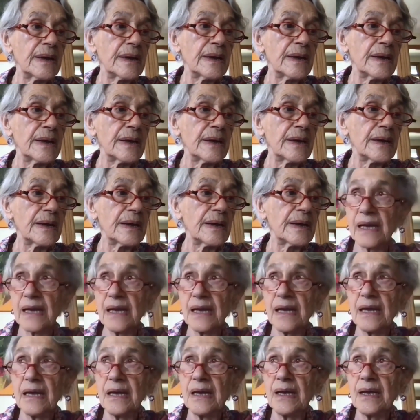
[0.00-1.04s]

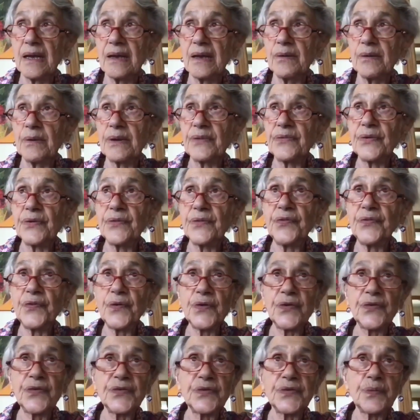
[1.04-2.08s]
Roosevelt was the
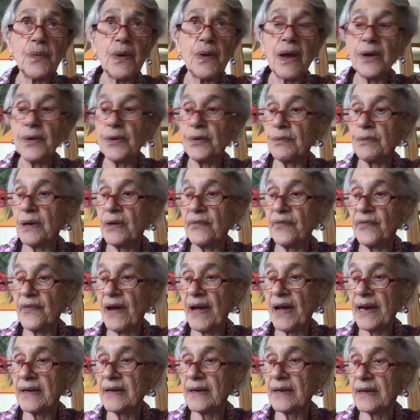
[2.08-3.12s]
first one who
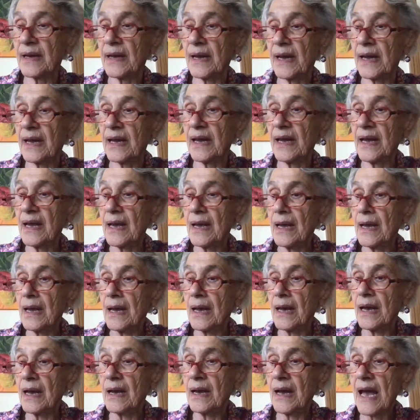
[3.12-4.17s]
invited an
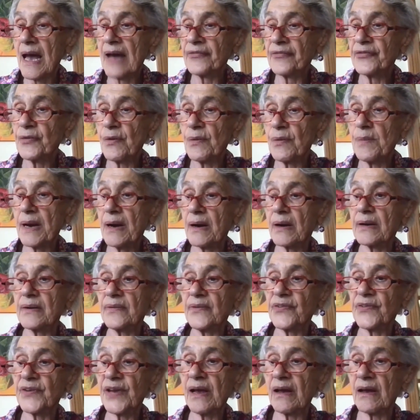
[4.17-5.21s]
Afro-American
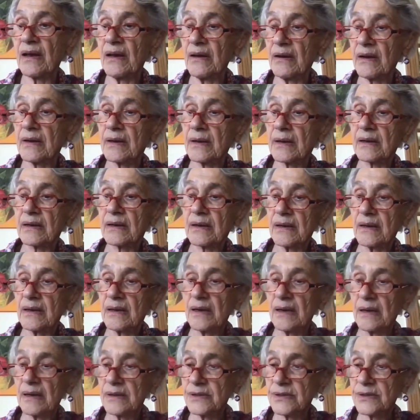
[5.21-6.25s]
singer
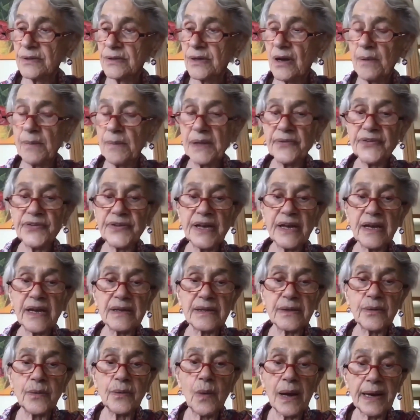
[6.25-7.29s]
to come and sing at
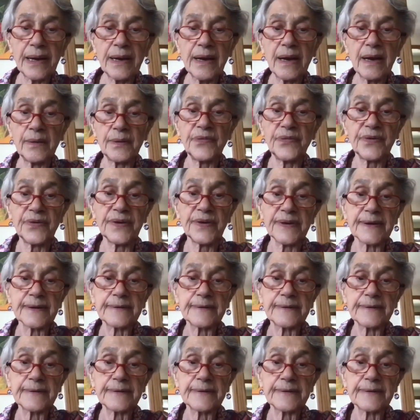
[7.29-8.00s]
the White House.